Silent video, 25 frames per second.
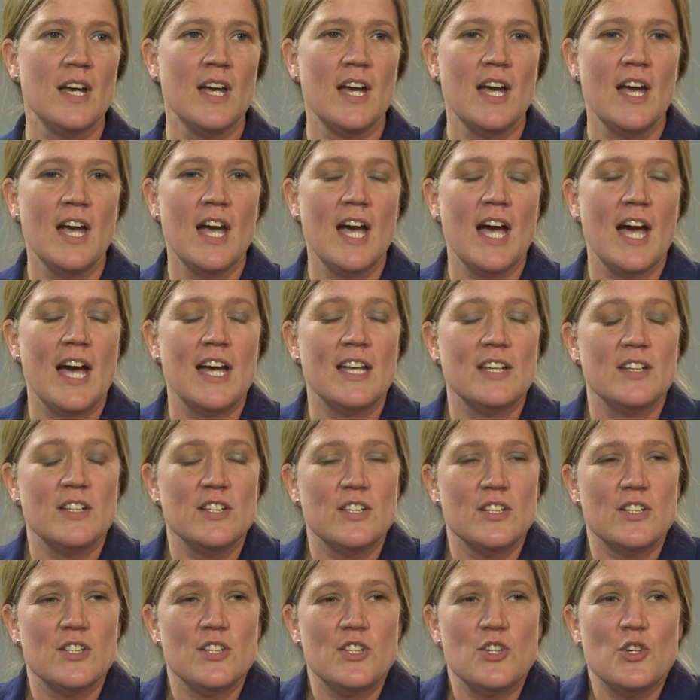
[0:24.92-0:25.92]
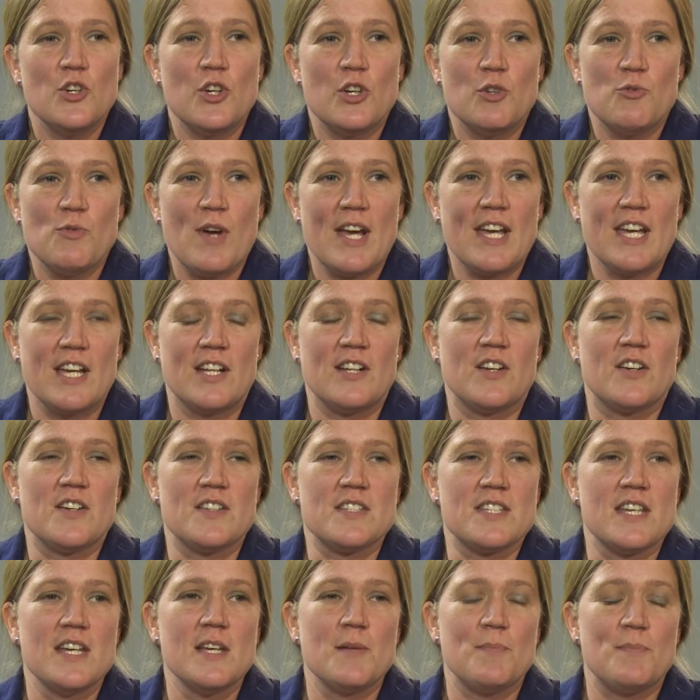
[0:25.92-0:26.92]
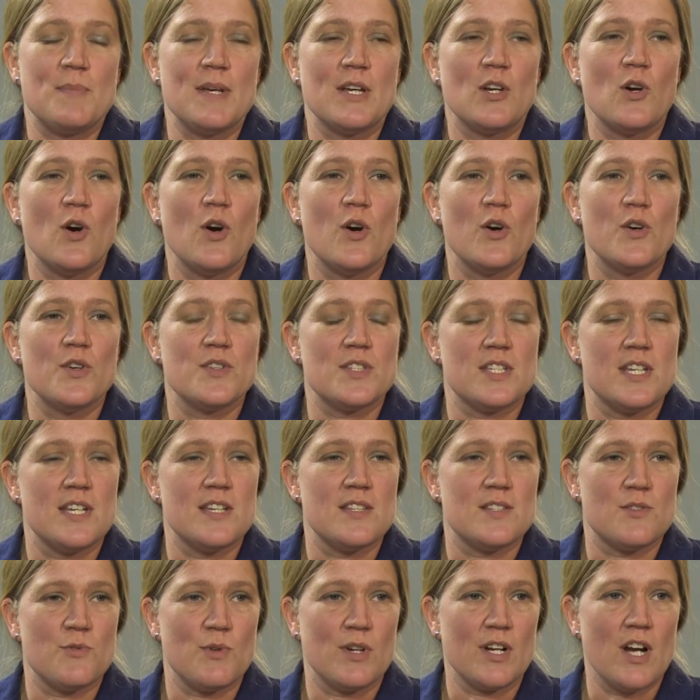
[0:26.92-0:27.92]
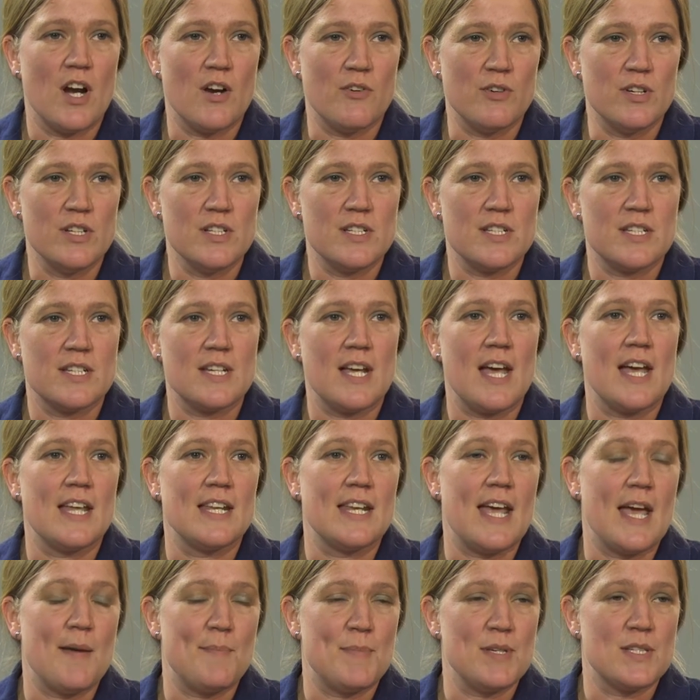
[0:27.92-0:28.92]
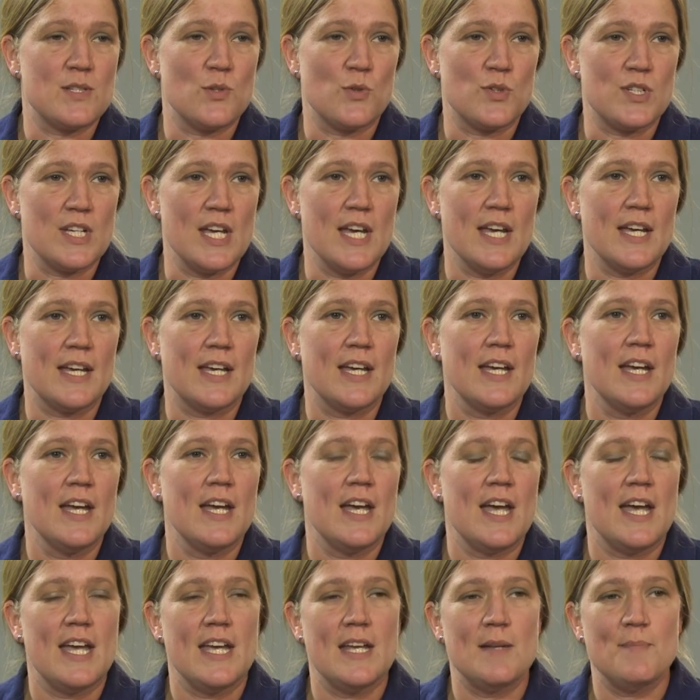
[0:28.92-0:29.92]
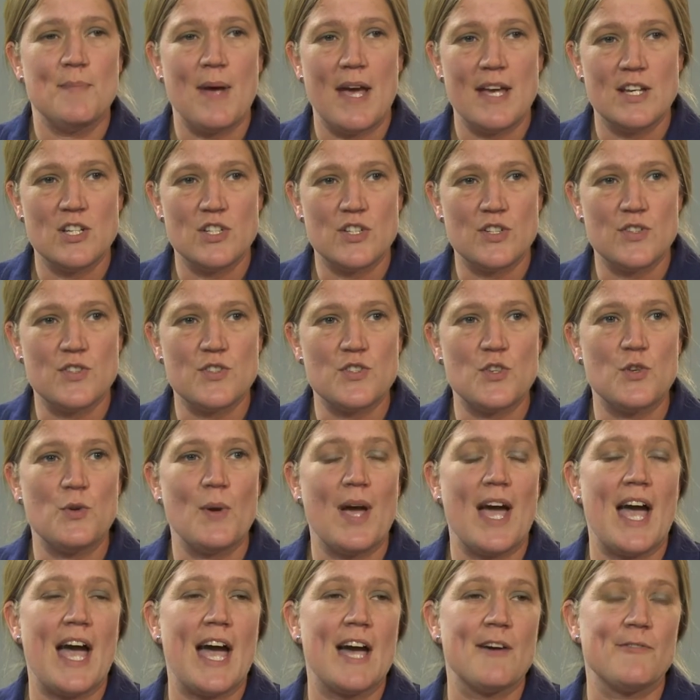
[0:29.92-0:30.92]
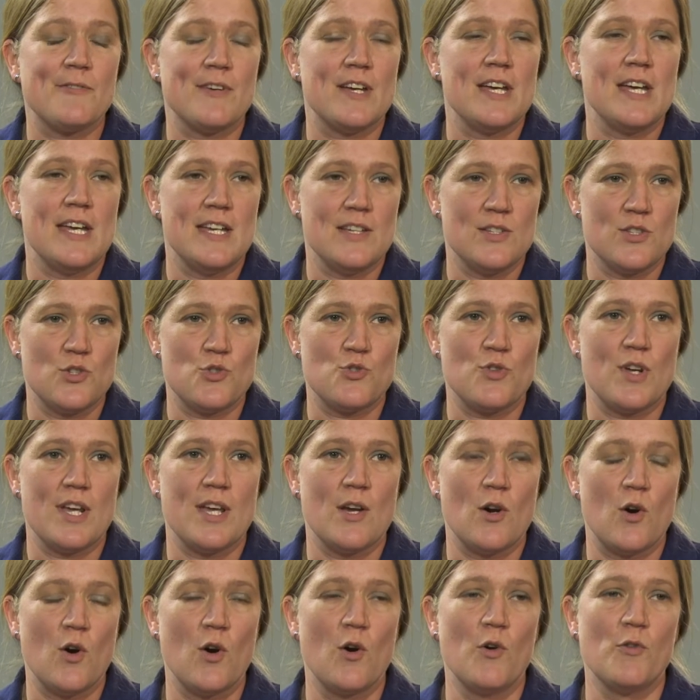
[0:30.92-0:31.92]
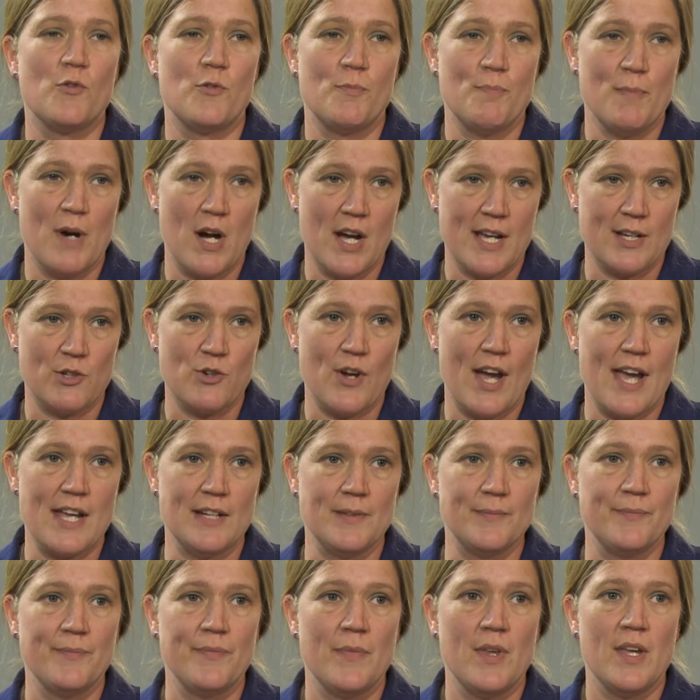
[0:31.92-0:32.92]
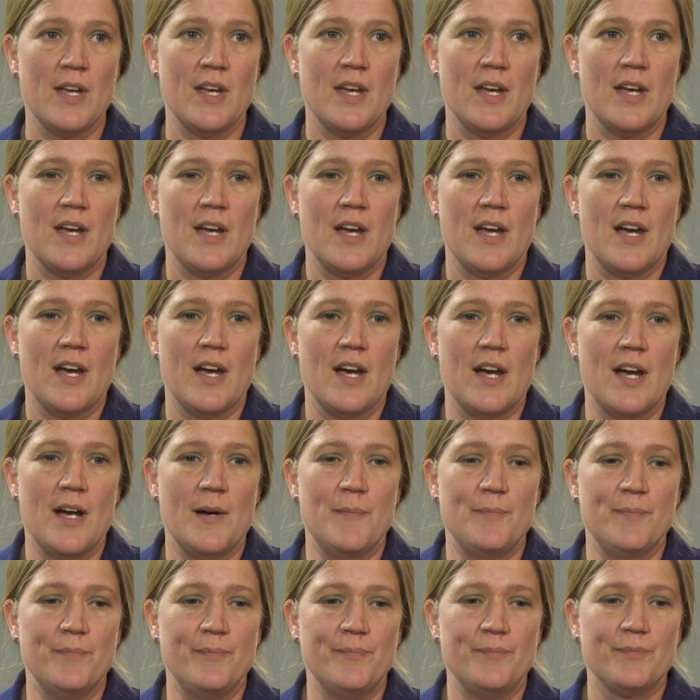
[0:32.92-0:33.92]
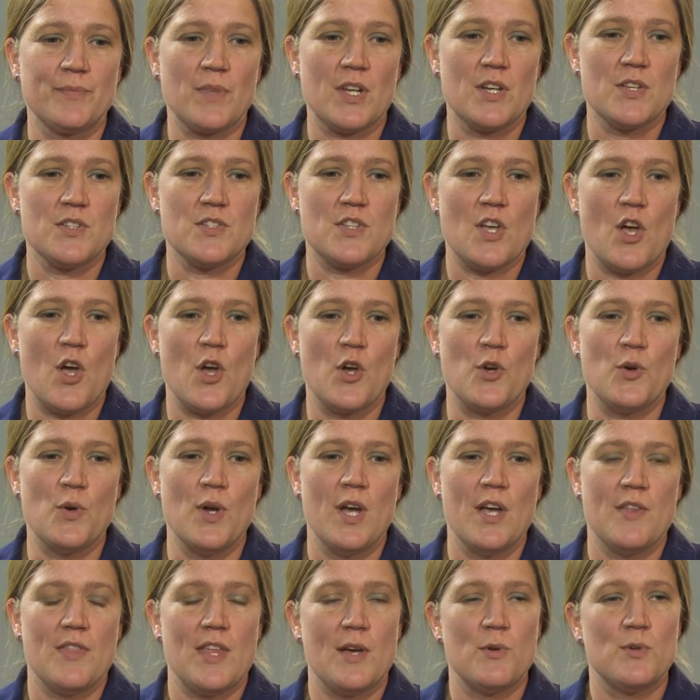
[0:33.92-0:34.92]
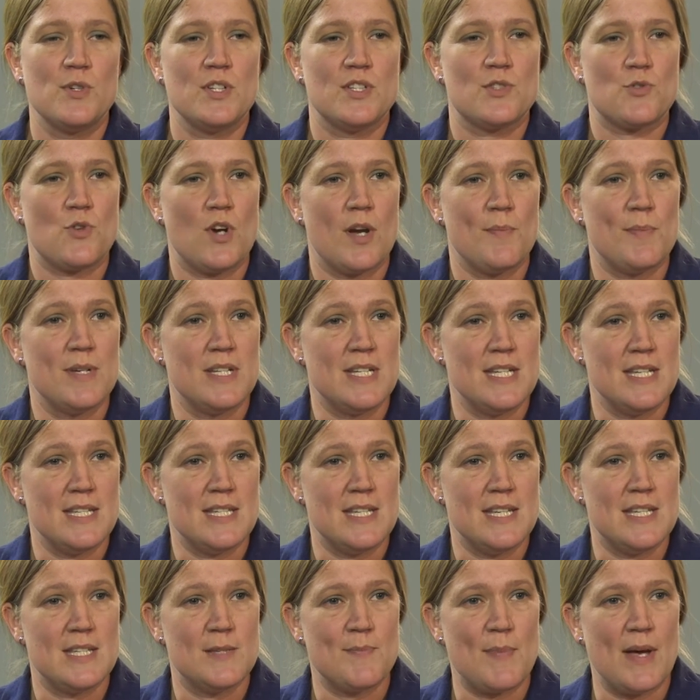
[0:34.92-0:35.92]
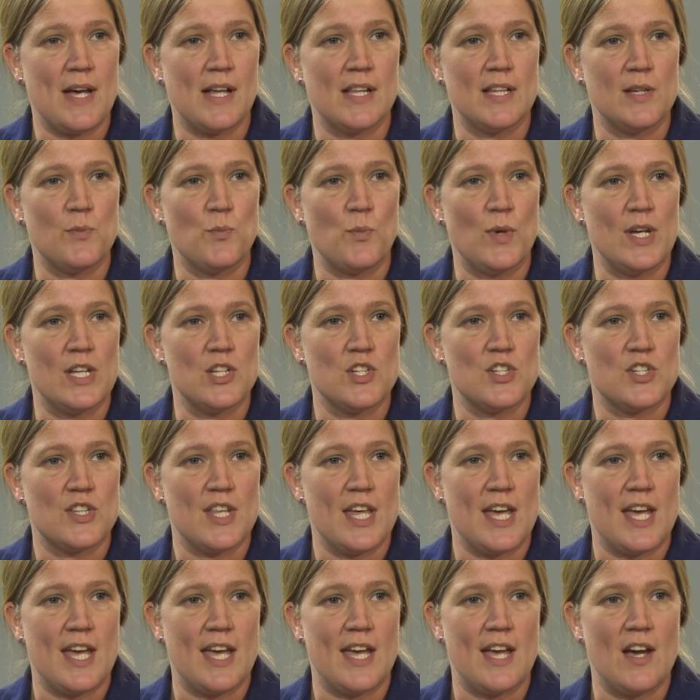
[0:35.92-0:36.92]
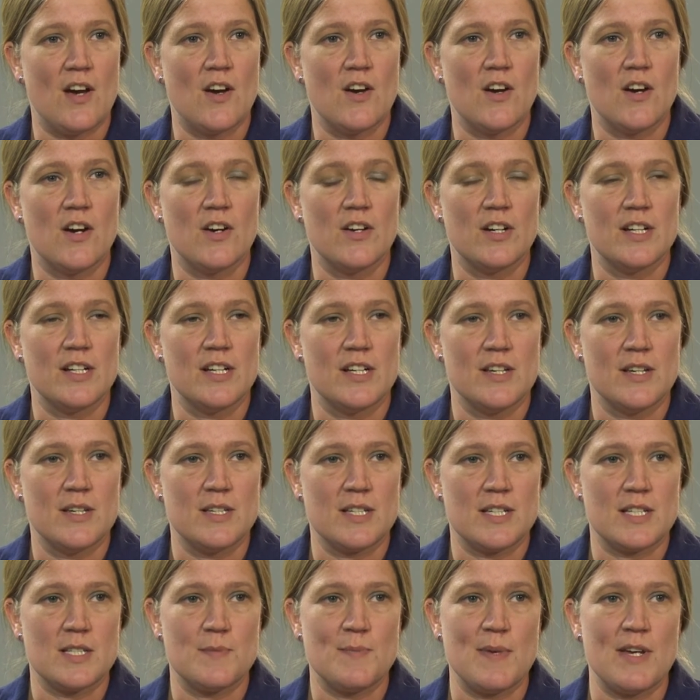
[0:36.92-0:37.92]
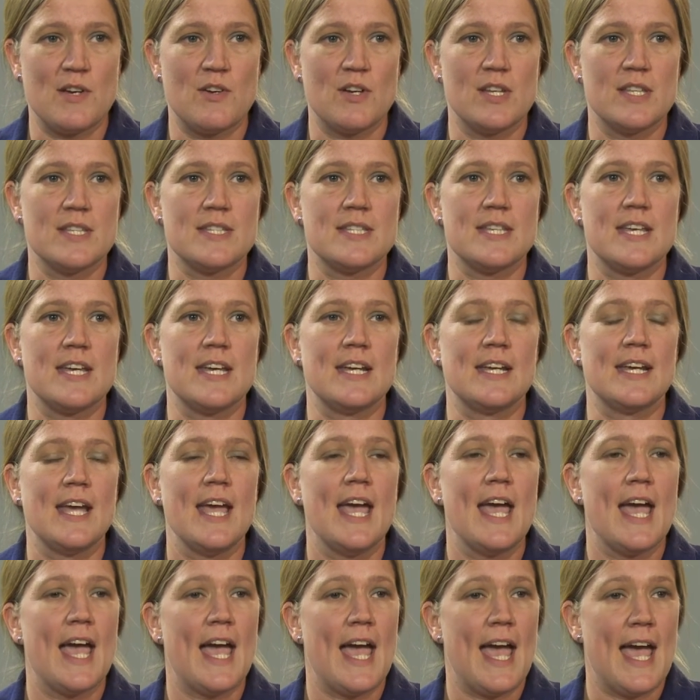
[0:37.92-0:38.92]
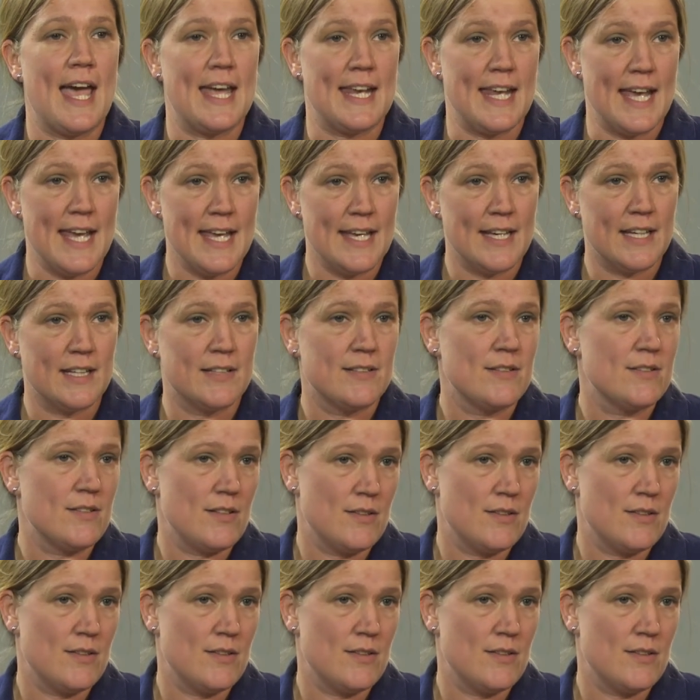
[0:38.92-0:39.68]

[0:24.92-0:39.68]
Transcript: -hmm. And you can recognise it because it's recurrent and episodic in patients who have a history of migraine. Um, so they will describe a dizzy spell in which they are uh, experiencing headache,